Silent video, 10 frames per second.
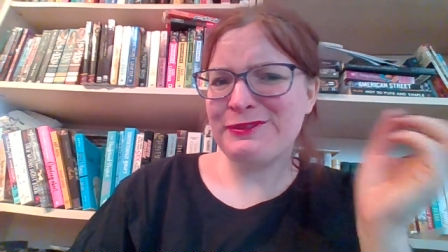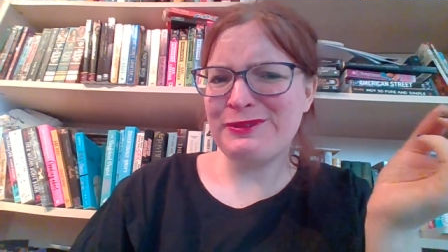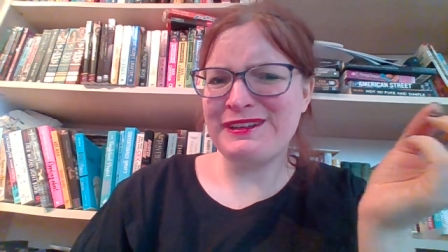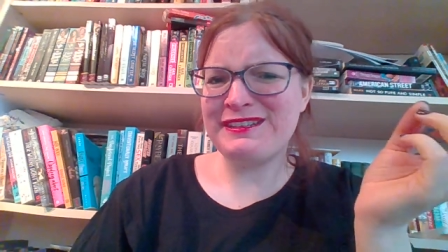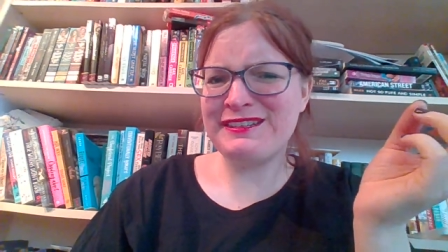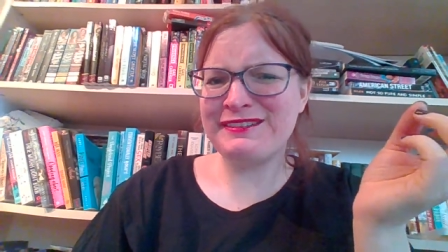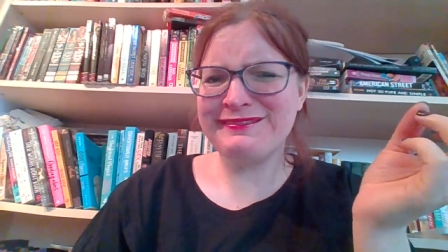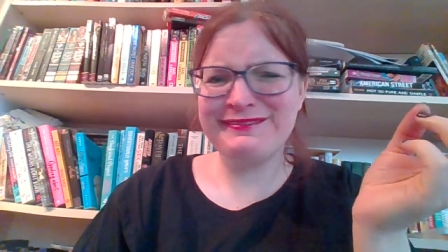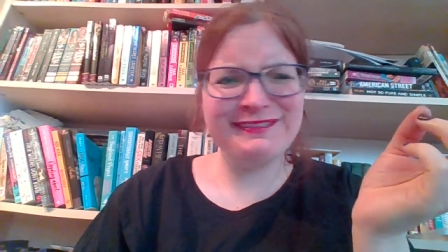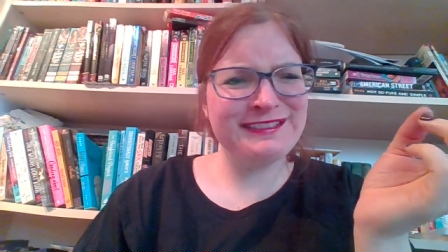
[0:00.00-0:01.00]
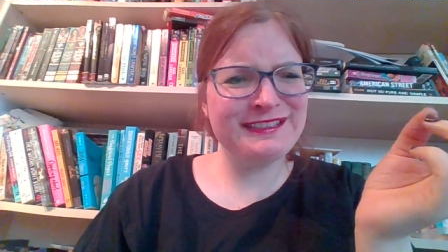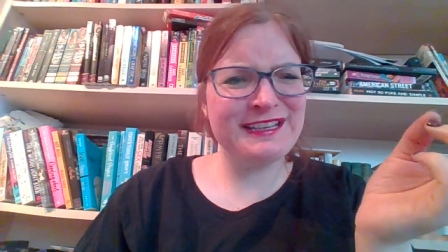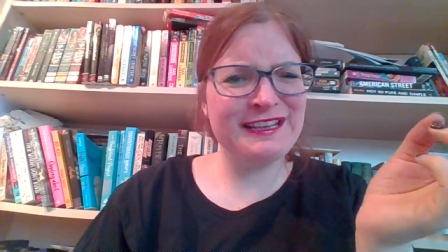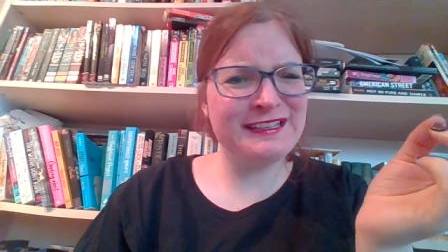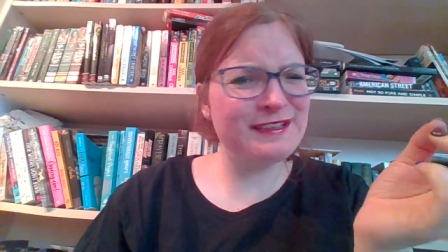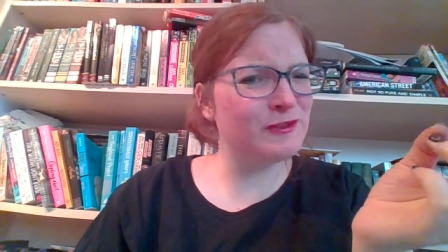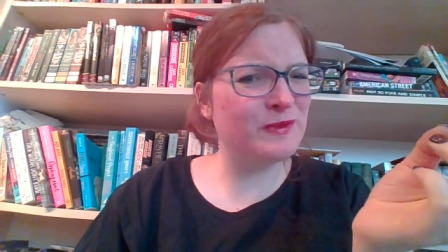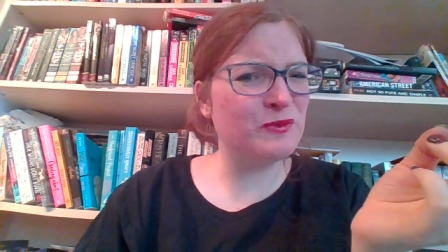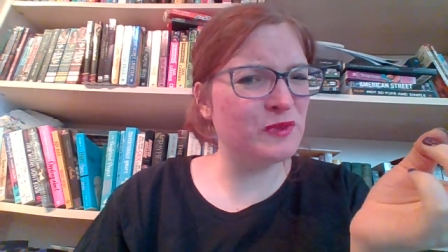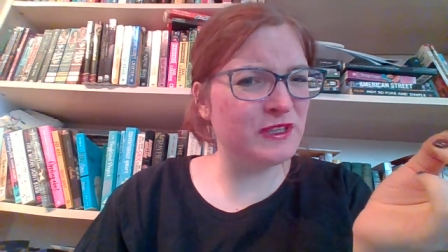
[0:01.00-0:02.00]
which seems a
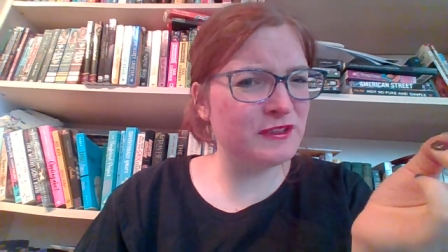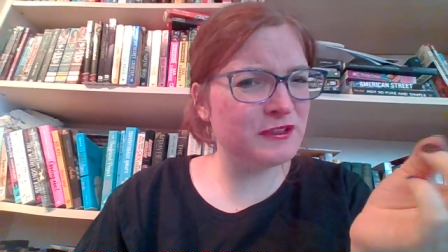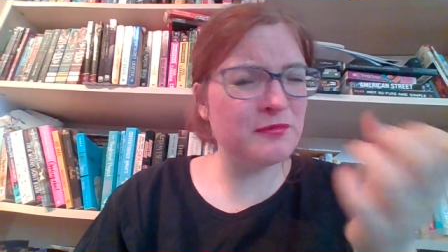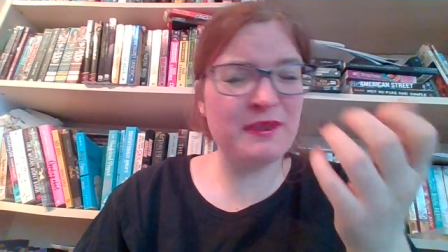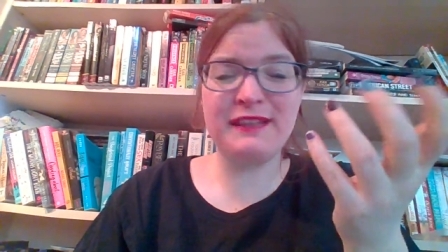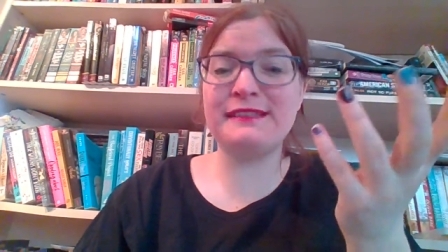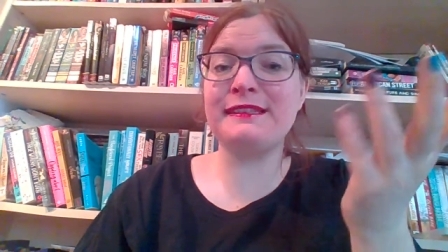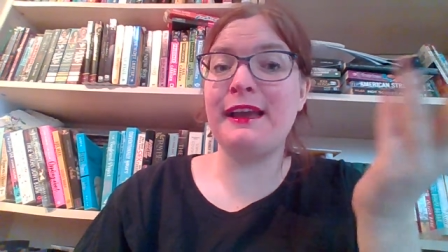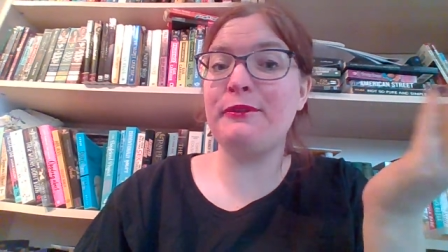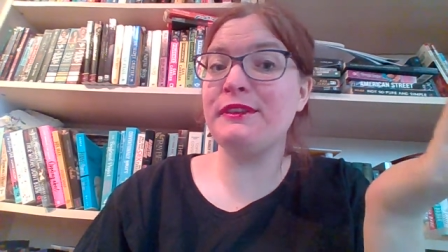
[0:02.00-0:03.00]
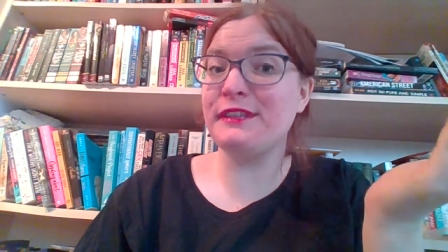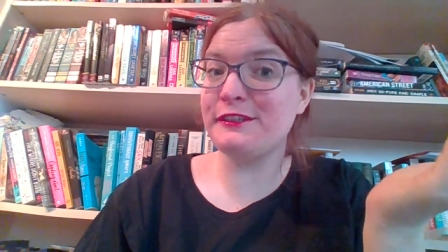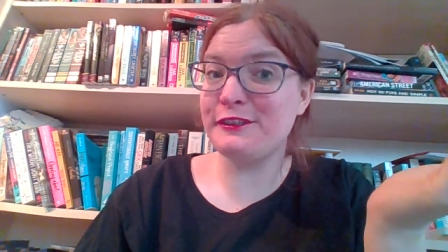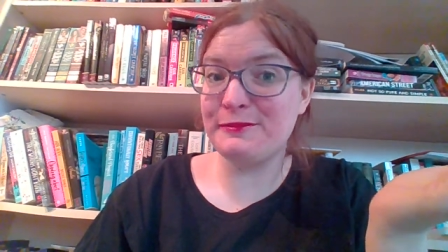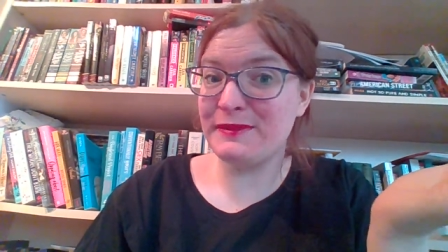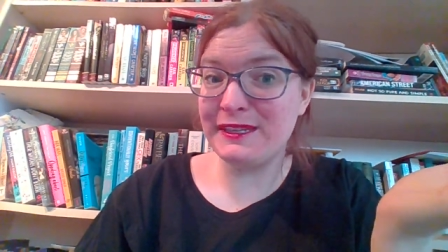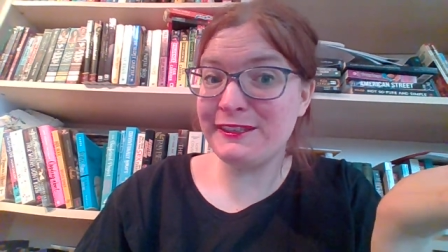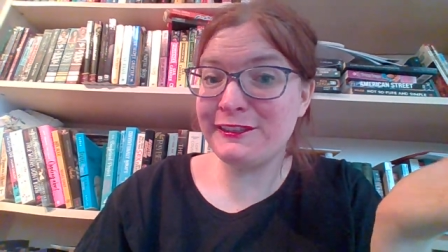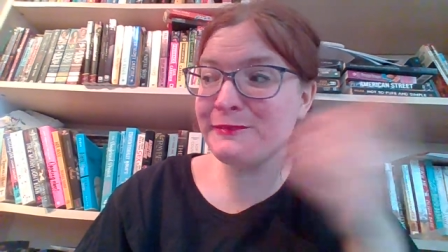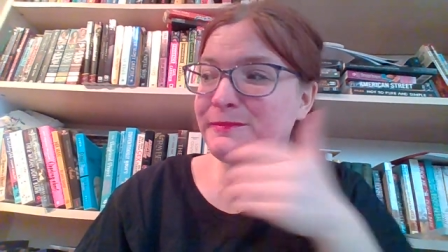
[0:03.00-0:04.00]
bit weird, but that's how the system
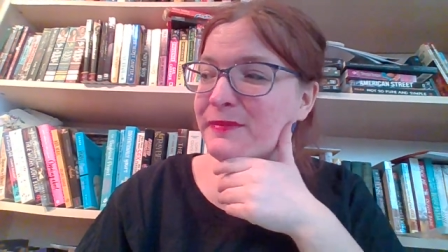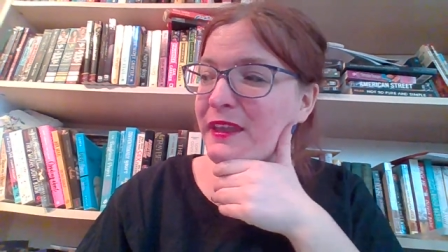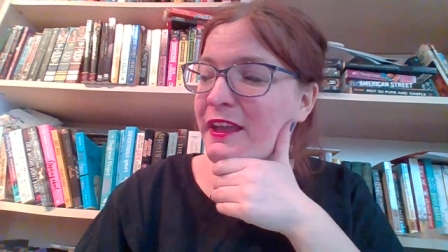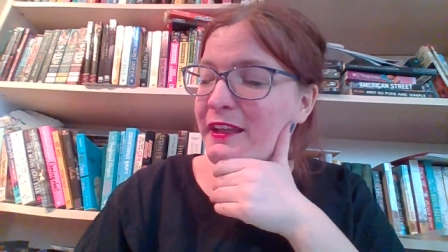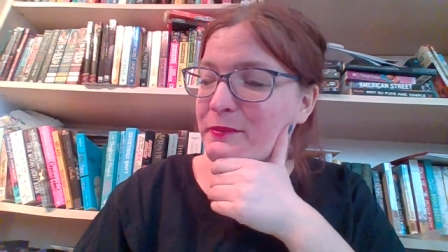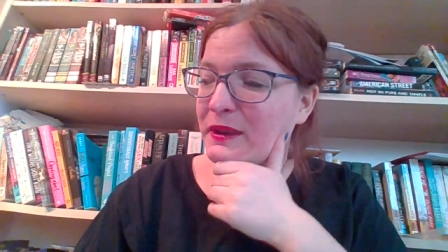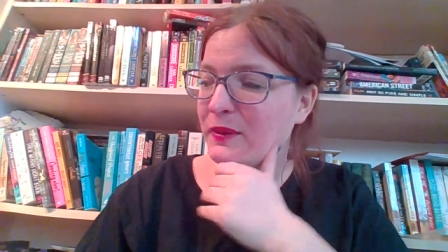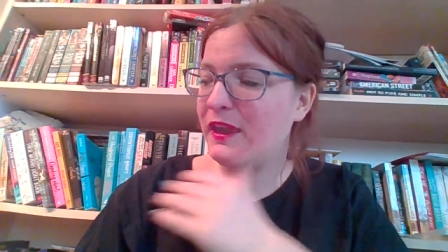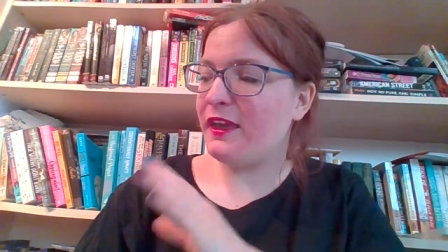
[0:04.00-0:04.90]
is. Anyway,